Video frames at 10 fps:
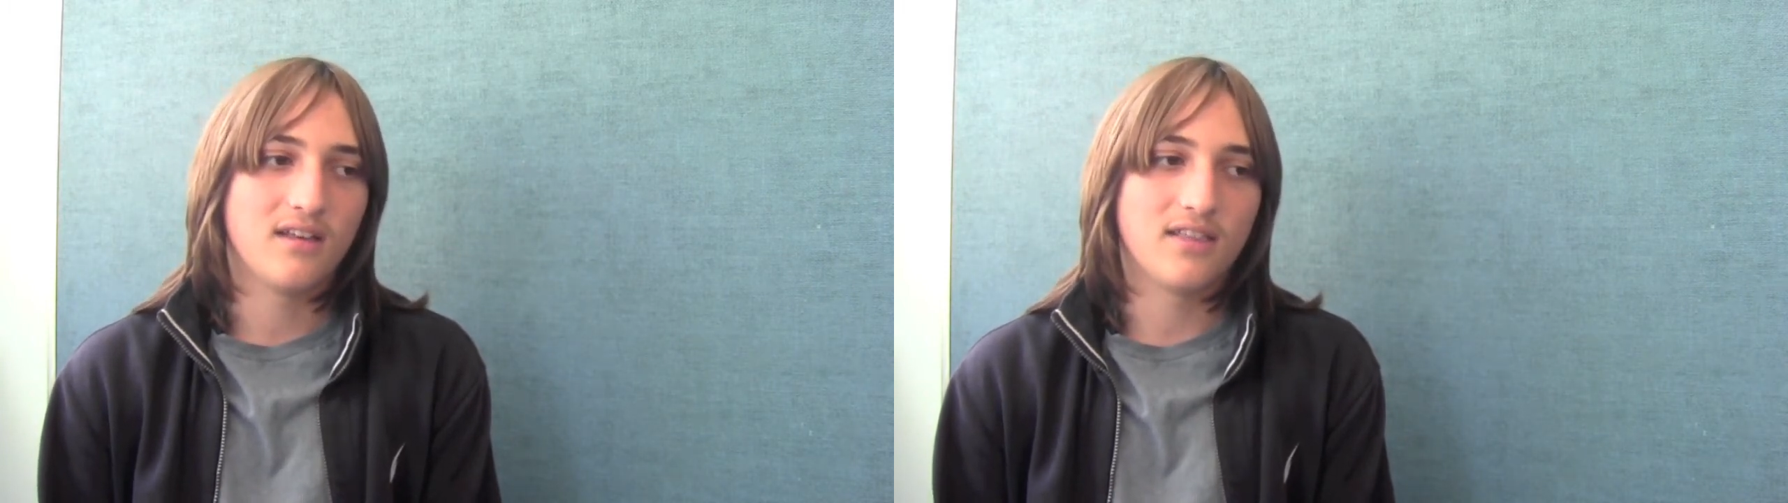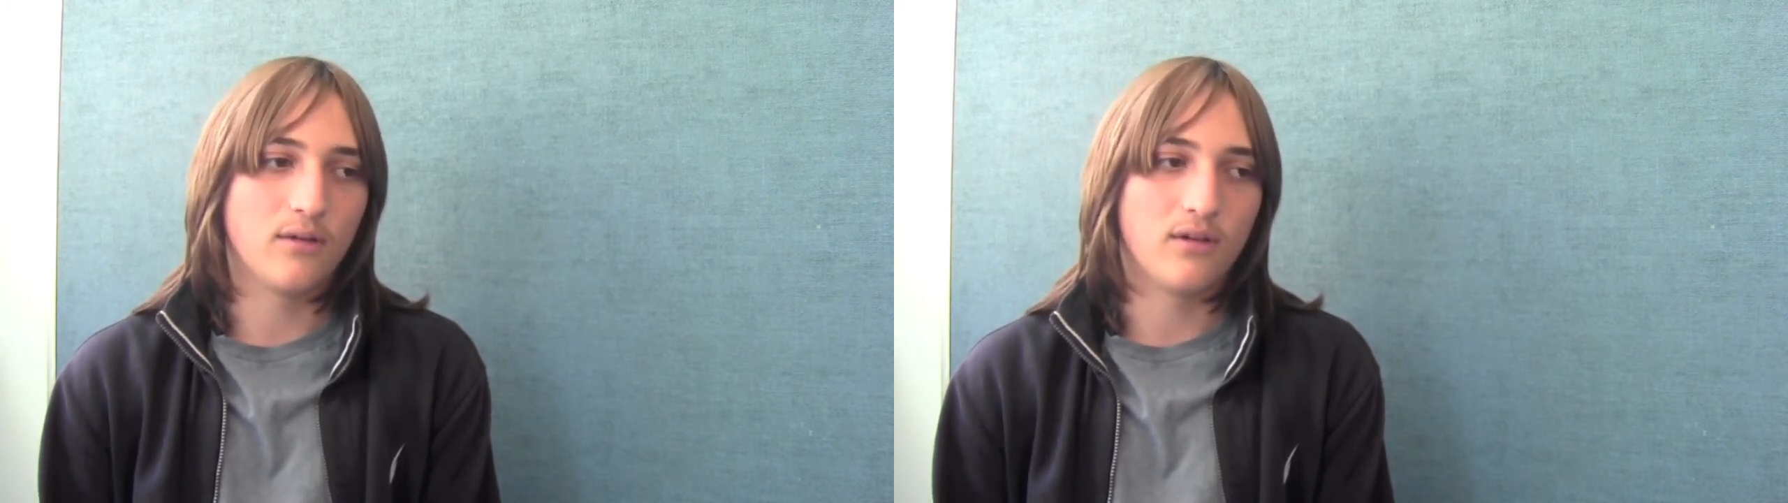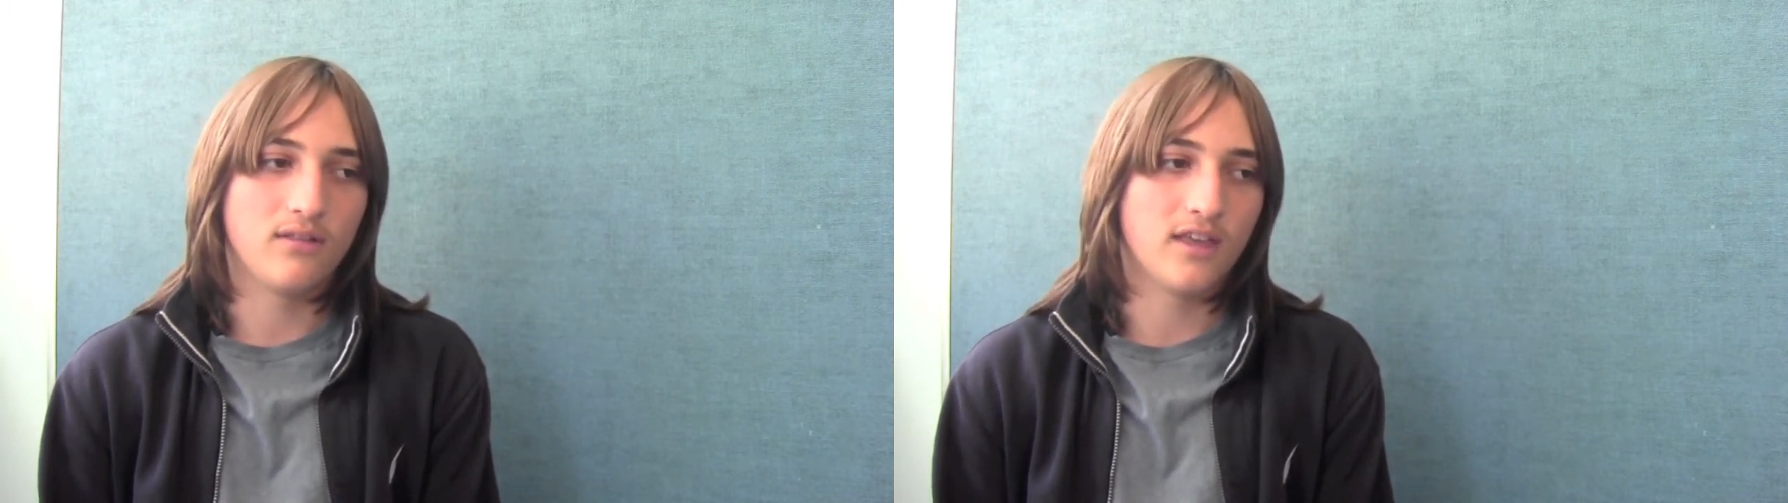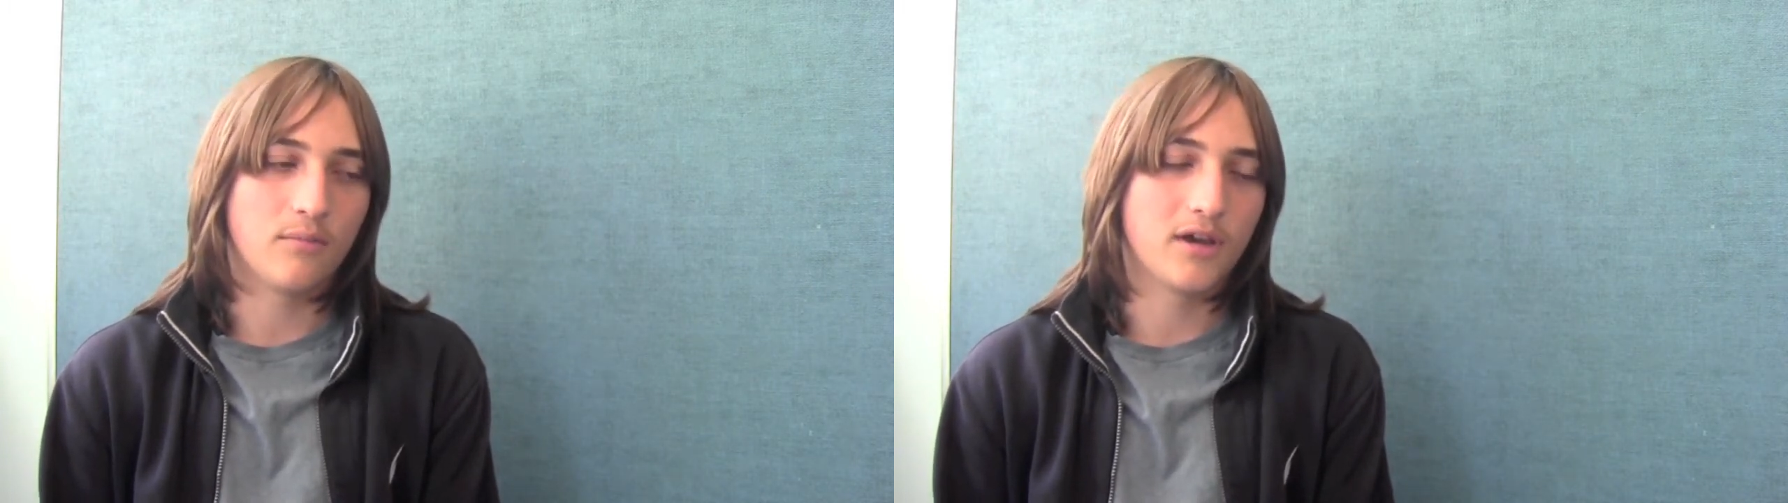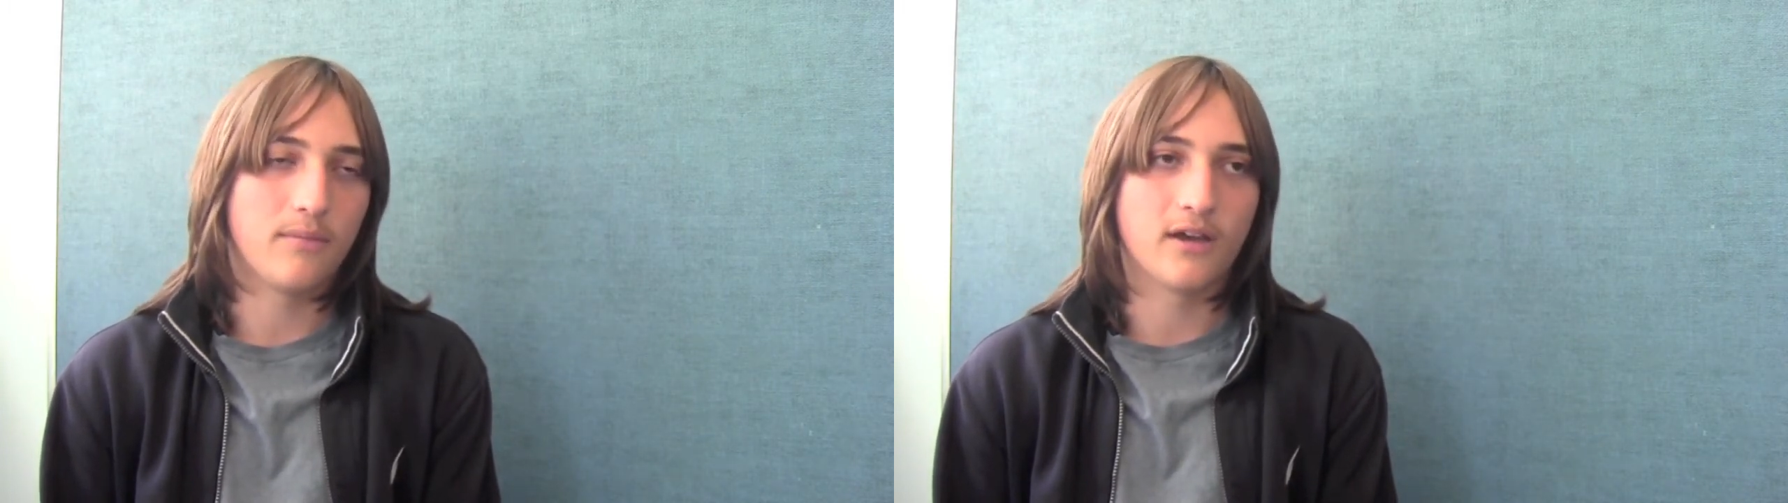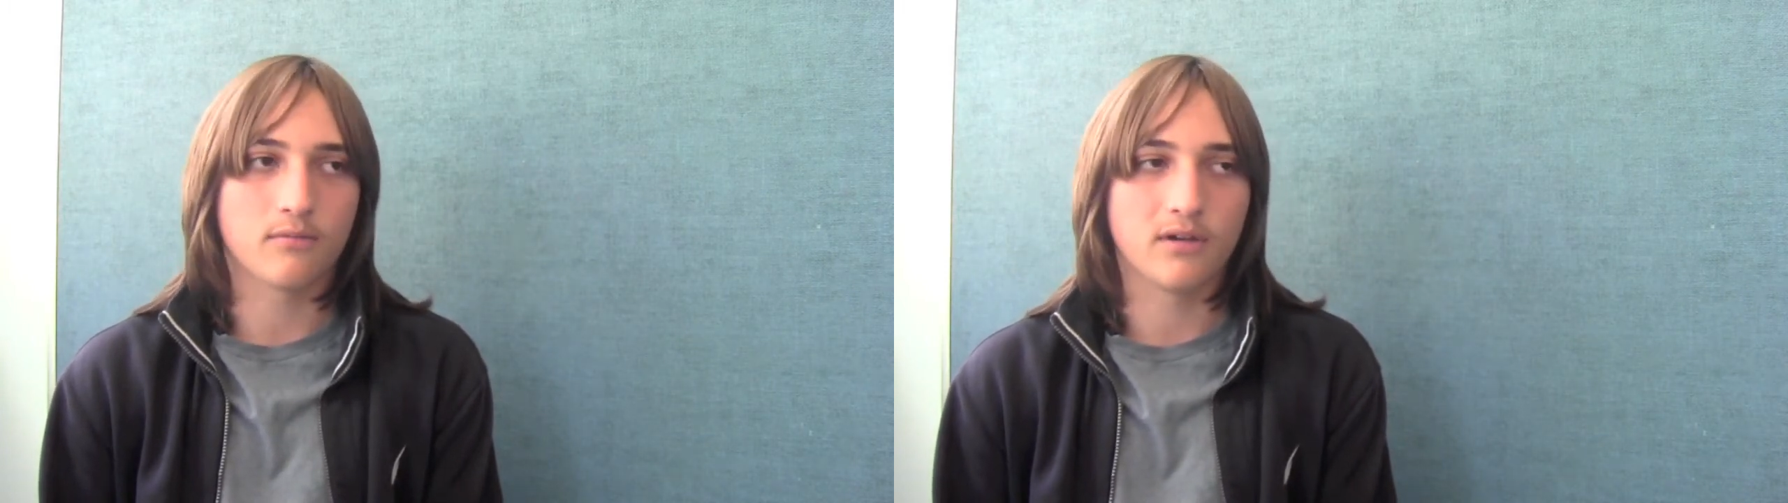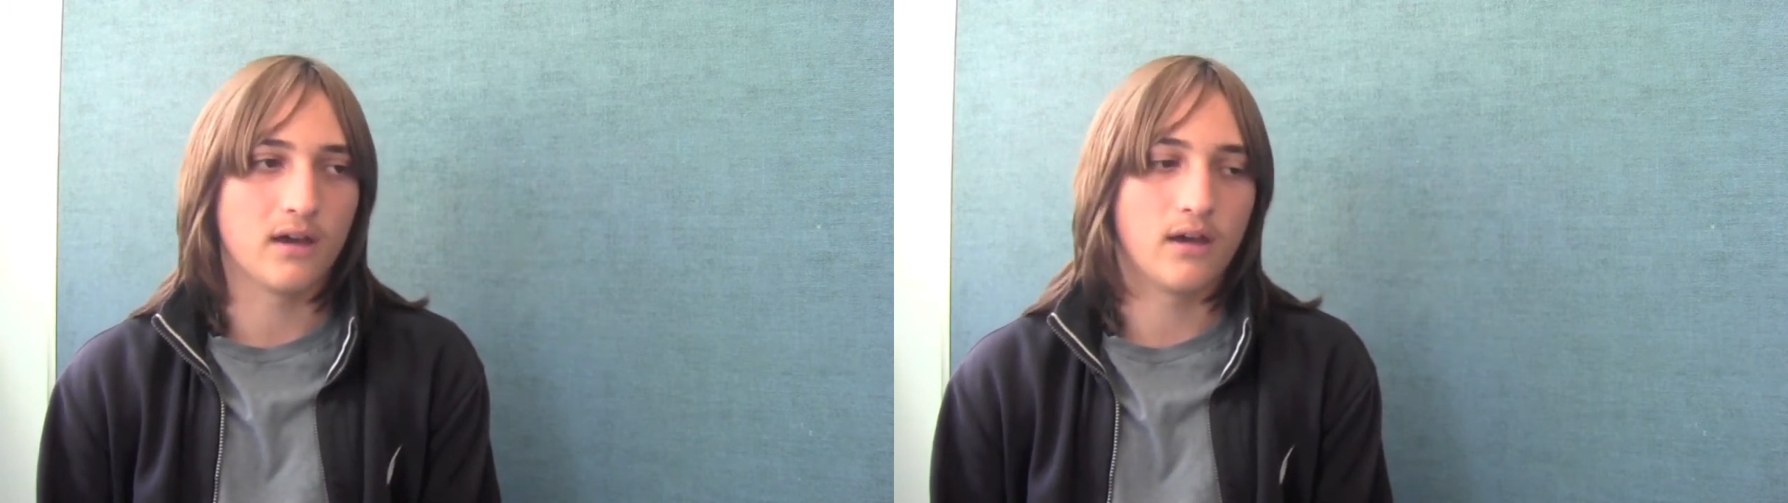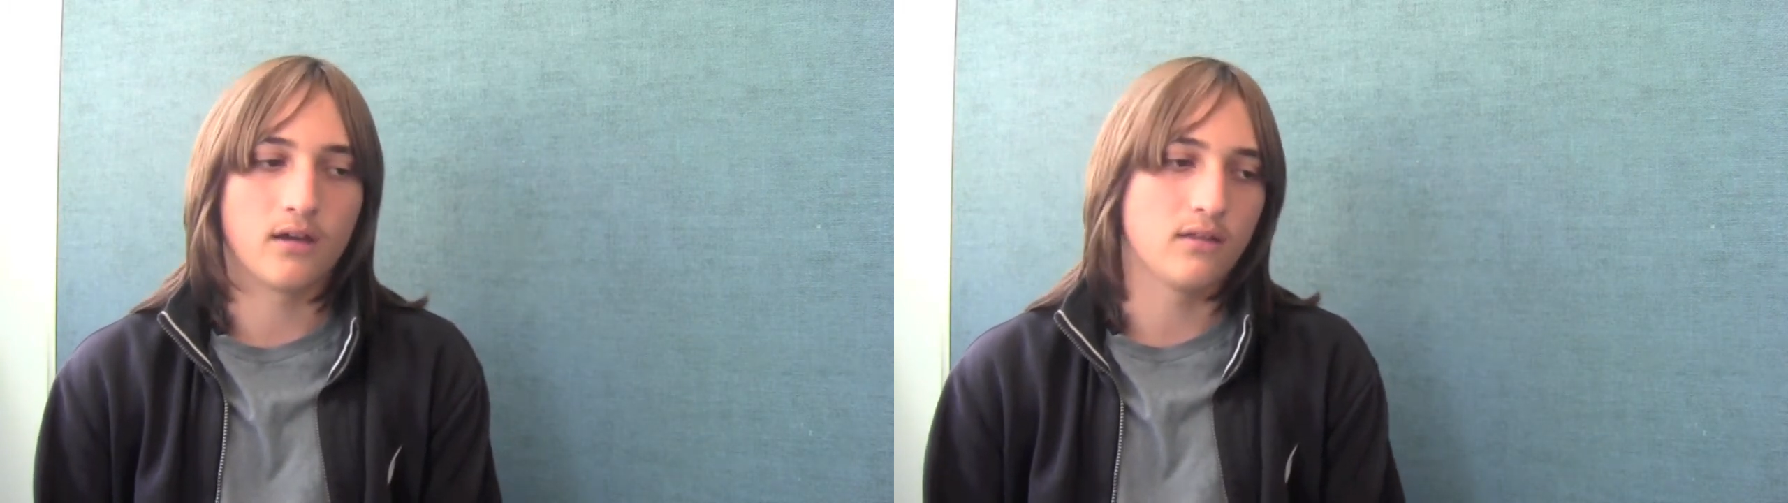They would take my
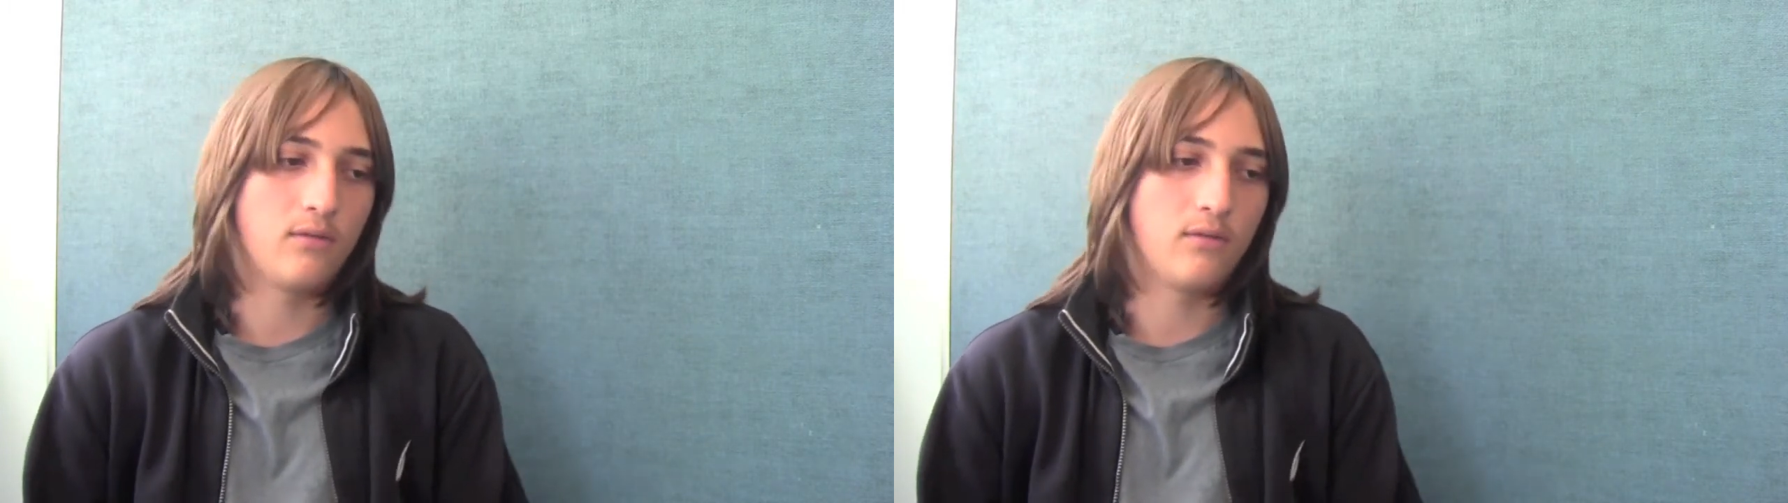backpack.